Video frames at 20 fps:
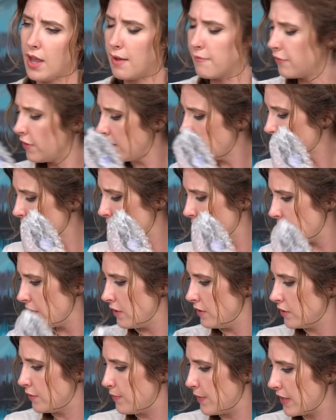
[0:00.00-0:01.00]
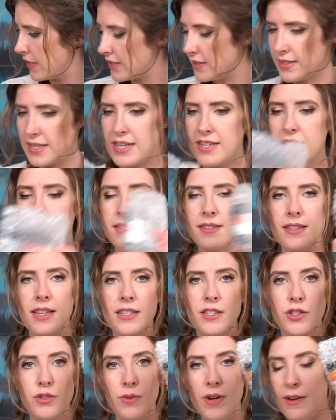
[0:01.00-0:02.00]
I'm very confused because these,
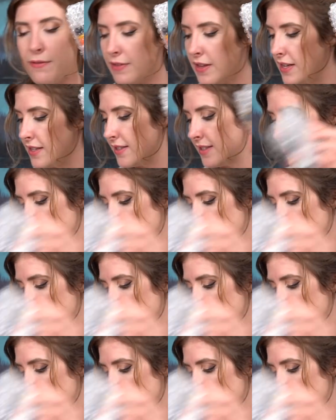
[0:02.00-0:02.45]
there's three of these